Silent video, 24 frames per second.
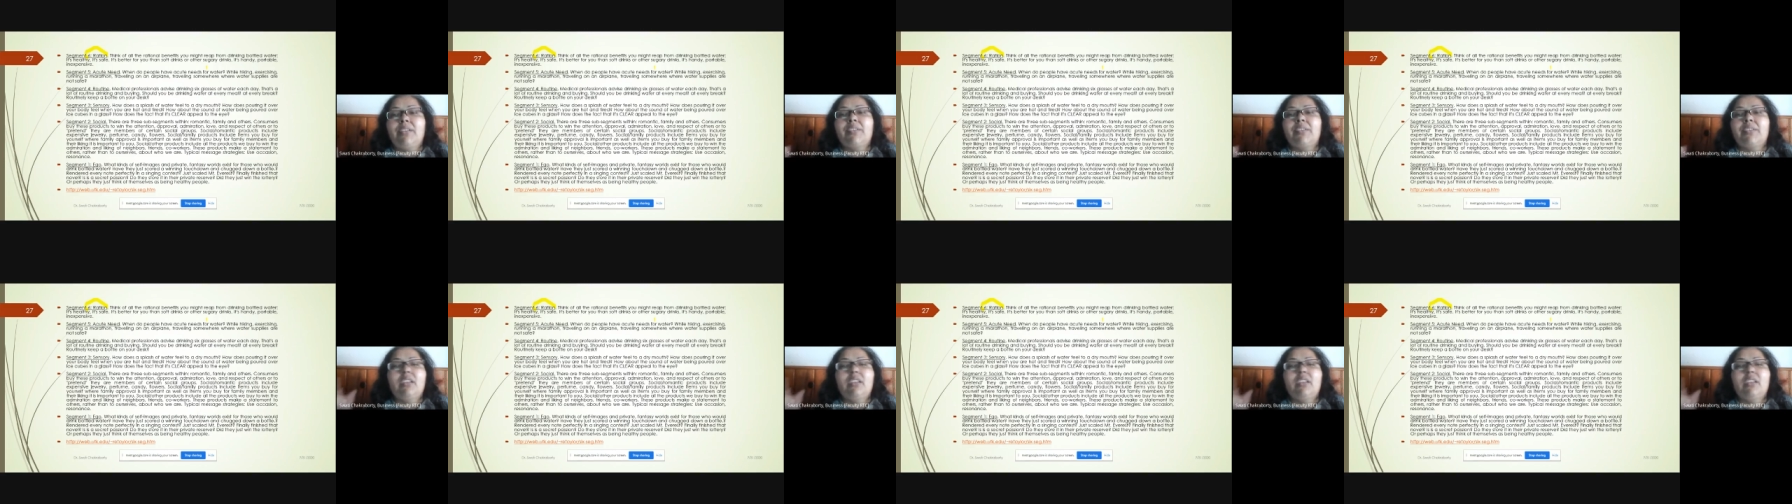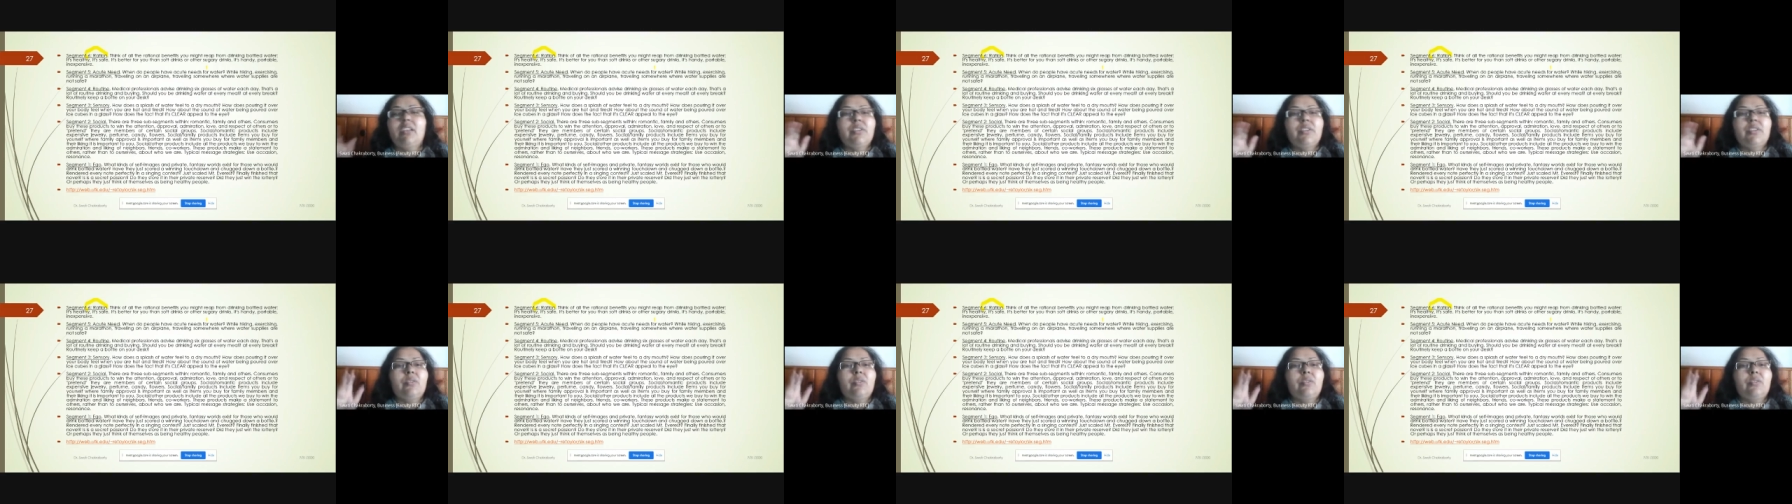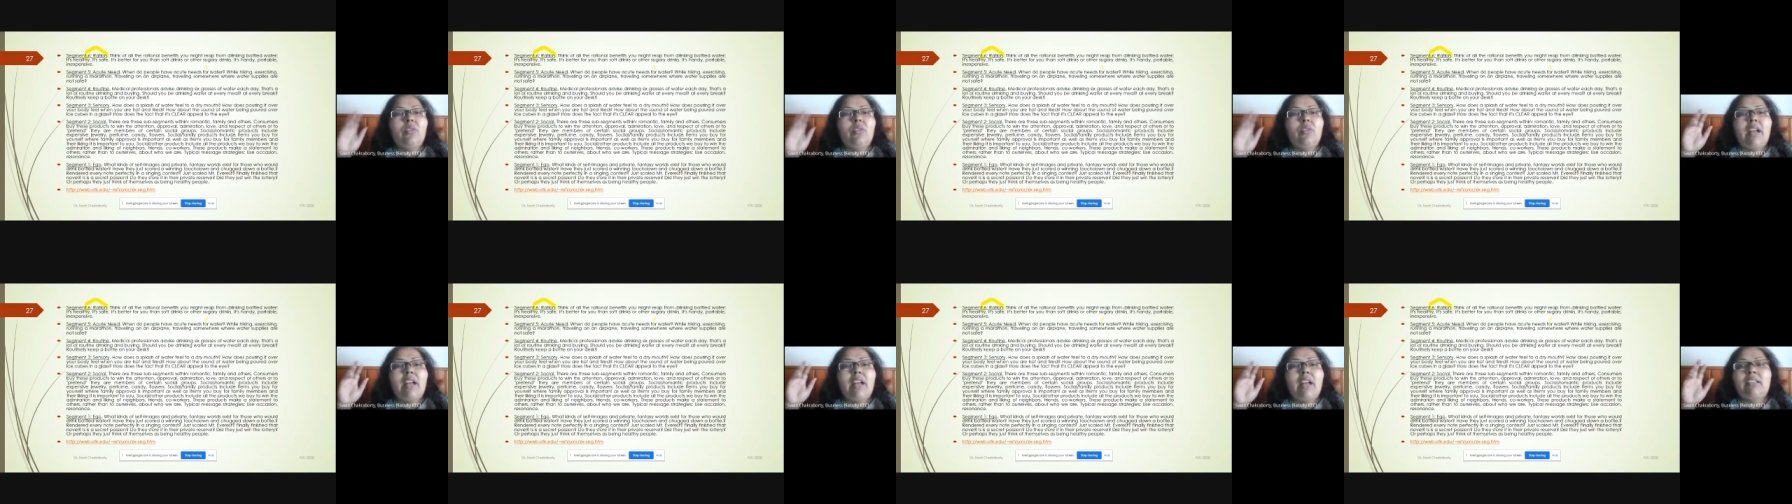So, and
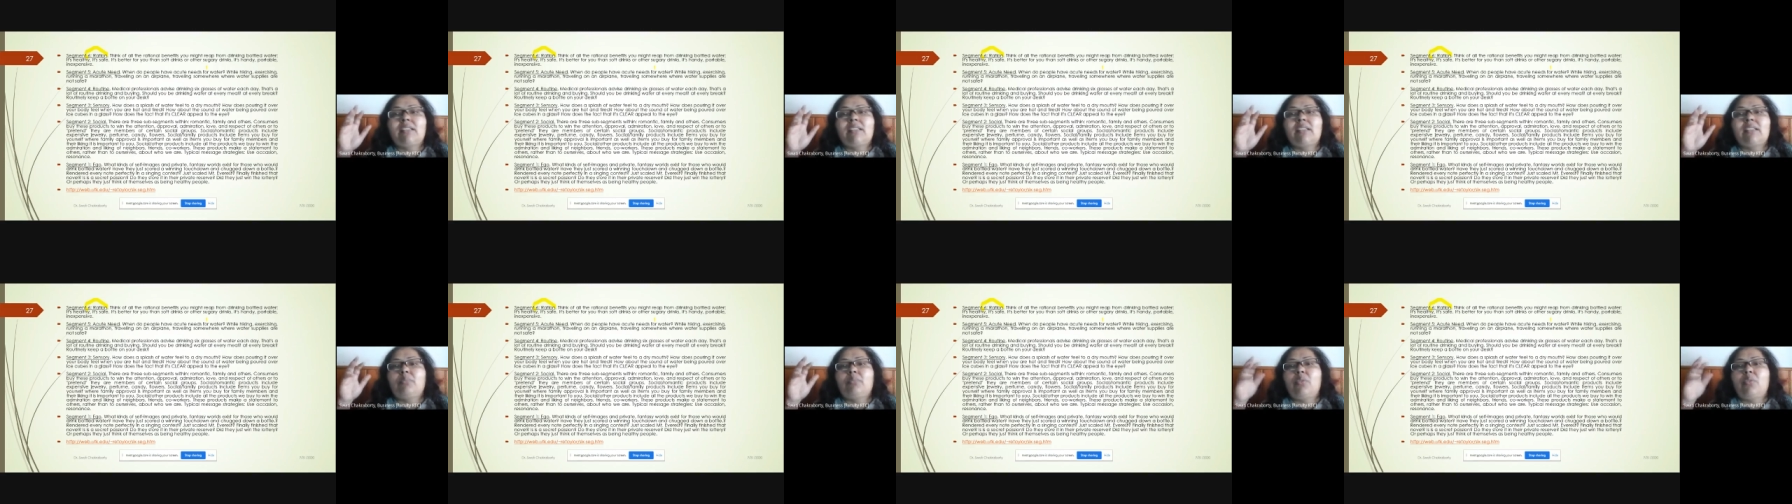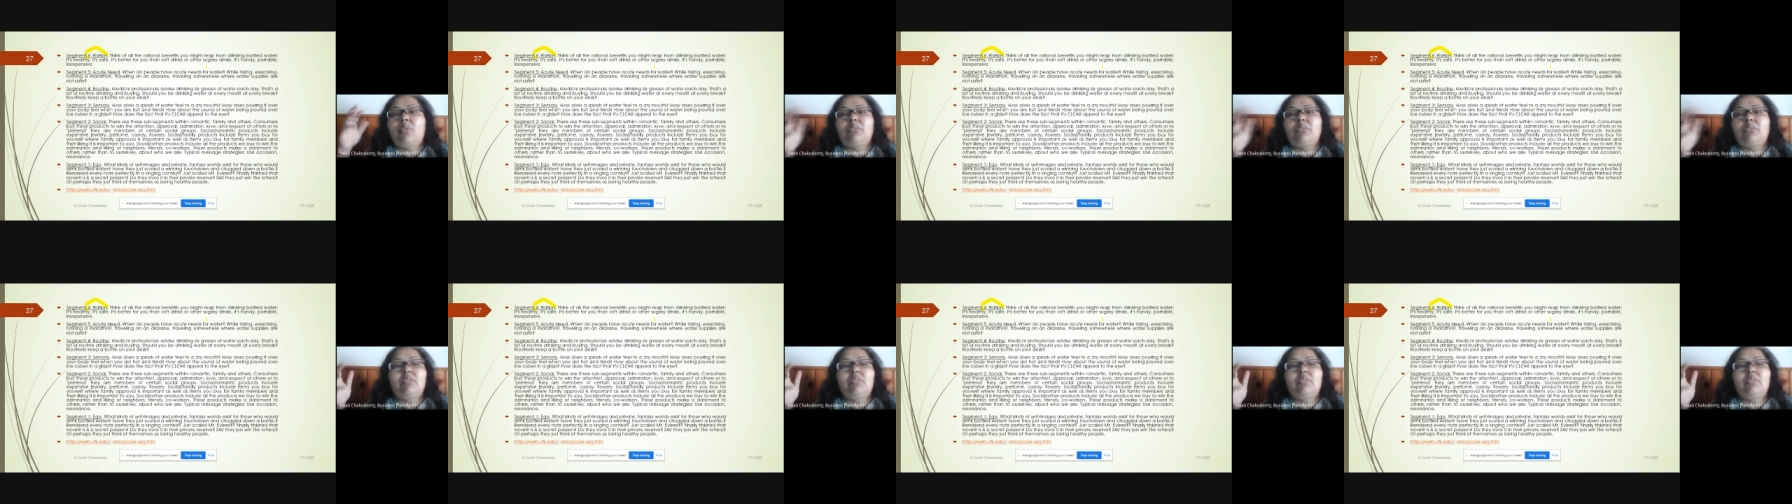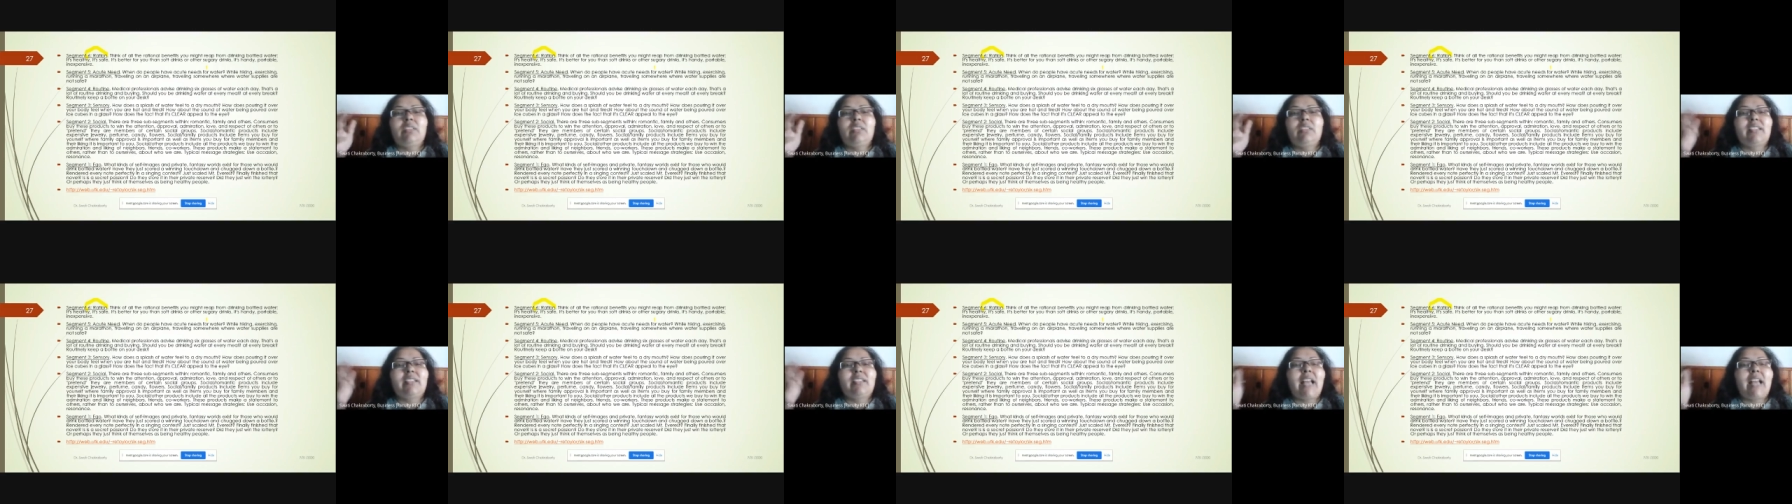it's portable, it's
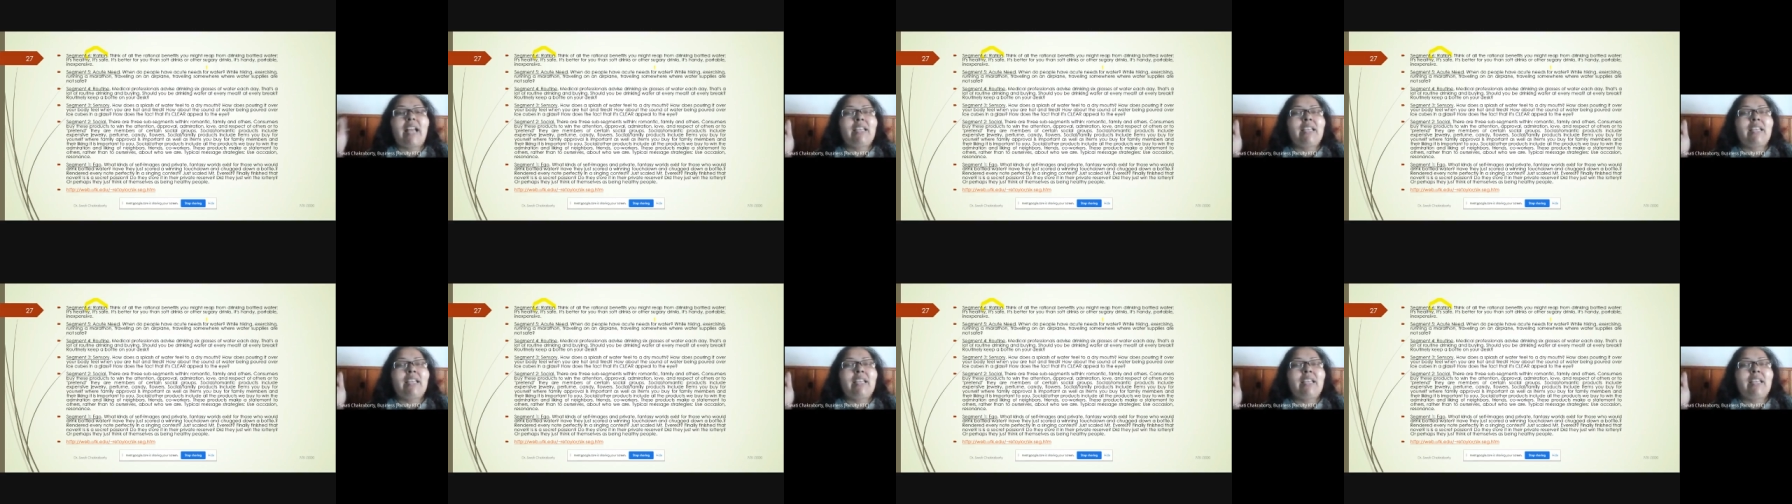handy,